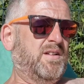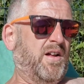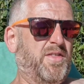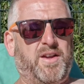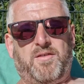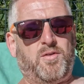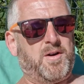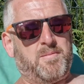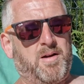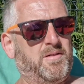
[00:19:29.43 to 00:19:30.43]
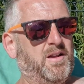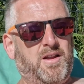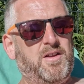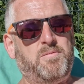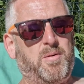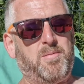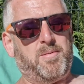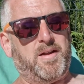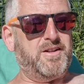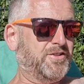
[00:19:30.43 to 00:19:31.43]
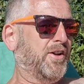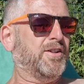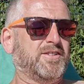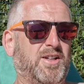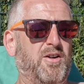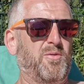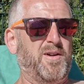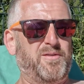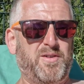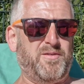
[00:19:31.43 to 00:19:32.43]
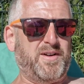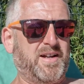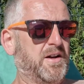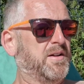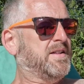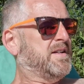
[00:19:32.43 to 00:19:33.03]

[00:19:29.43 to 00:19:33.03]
I think I've already moaned. You've probably just heard this the whole way through the video.